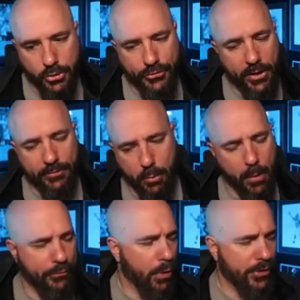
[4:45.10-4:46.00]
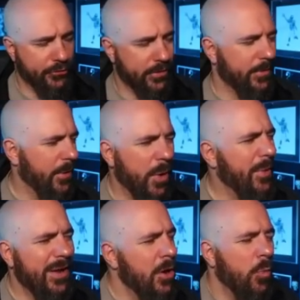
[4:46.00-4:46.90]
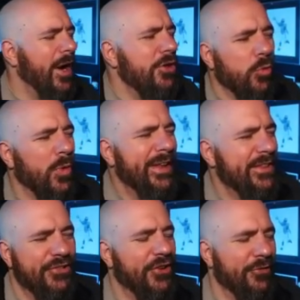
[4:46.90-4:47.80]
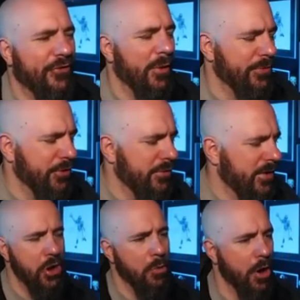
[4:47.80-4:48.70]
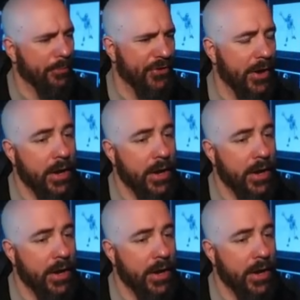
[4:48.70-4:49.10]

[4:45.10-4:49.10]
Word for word: Teams were up 26. Where do you read this from, dude? You were up 10.